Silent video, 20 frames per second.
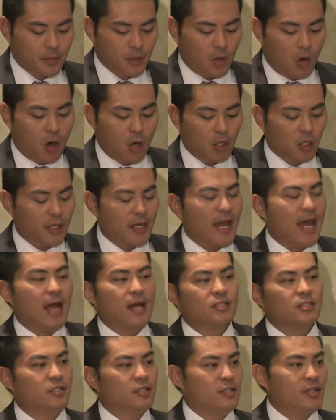all it
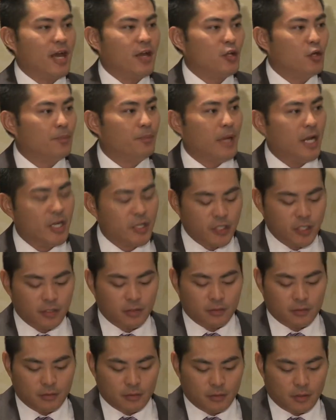asks is that your
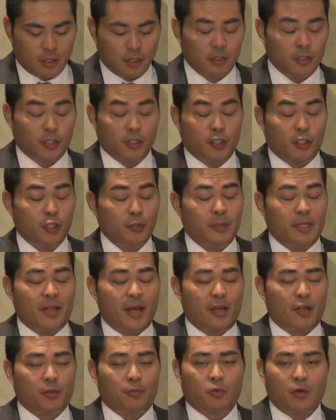
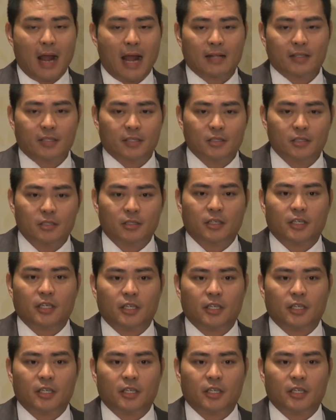that your practice